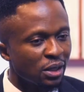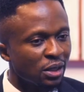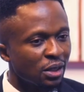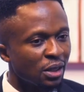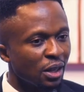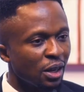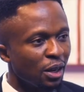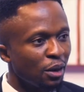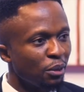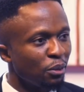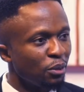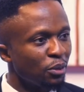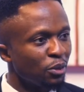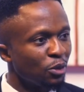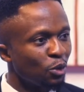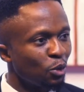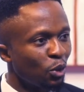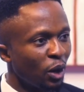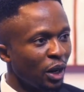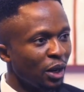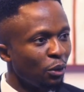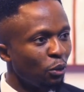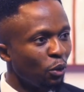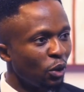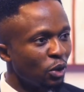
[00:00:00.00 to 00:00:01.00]
it
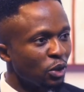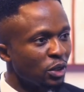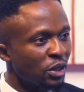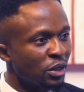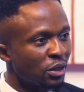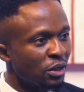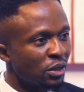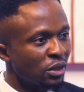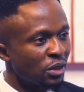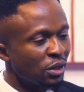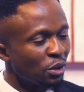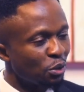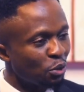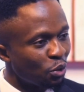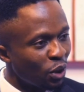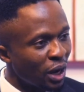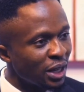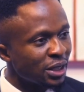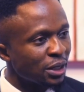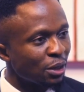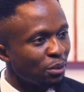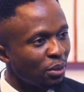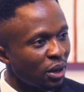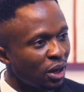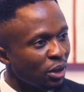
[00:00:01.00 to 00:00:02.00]
was the
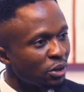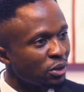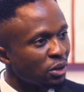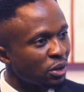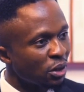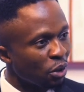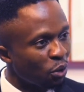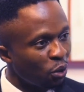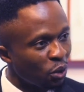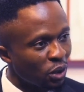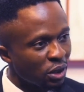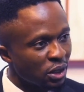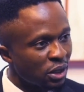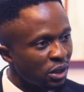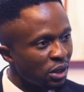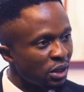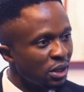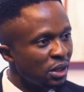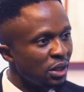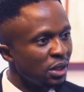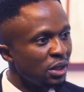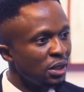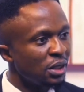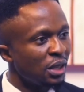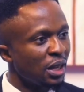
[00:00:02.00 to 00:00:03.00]
right amount, the
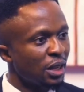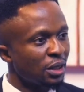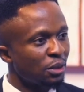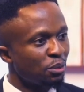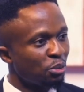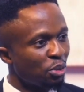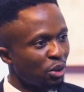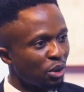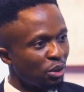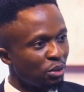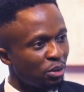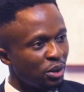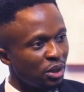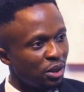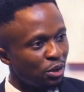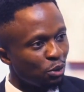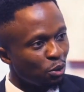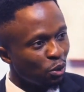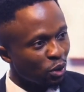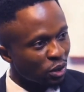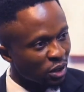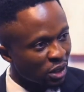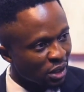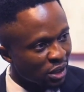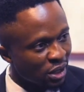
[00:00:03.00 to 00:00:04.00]
quantity that probably
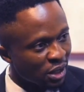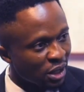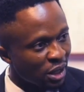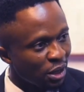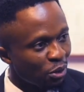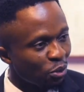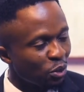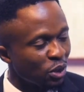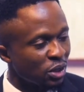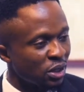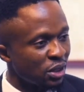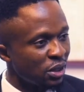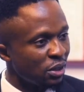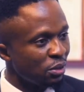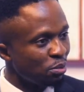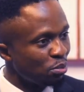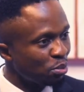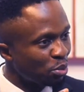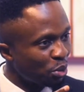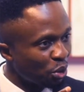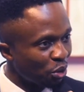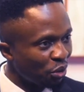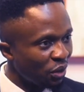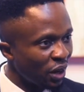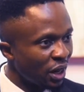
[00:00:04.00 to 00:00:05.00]
was needed? Was it
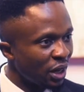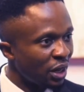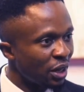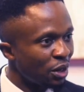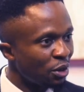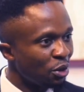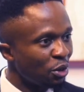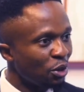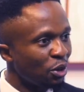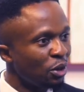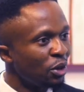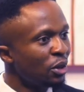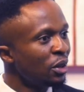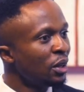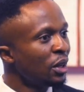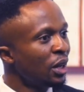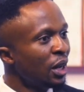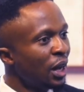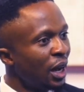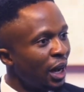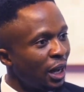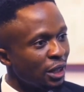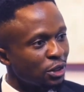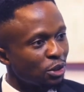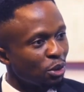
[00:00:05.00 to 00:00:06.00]
provided, or
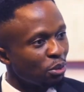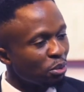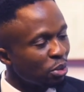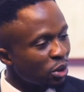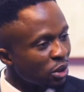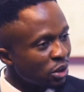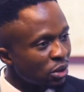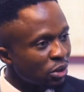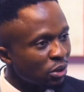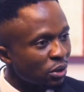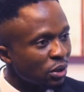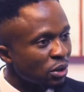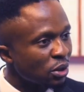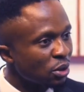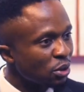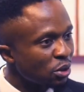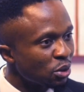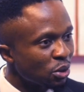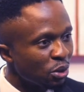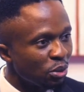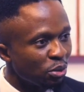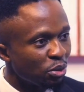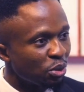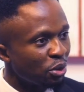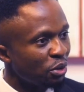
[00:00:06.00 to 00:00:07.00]
at some point you were
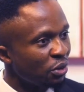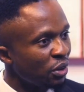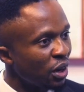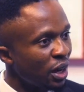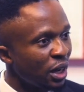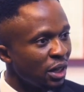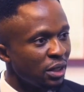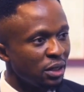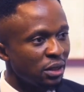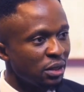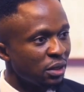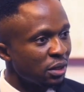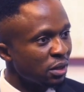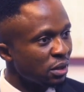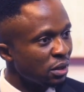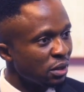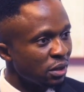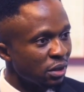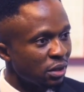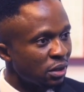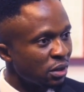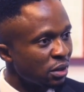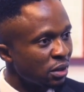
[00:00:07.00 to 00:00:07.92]
told to improvise? And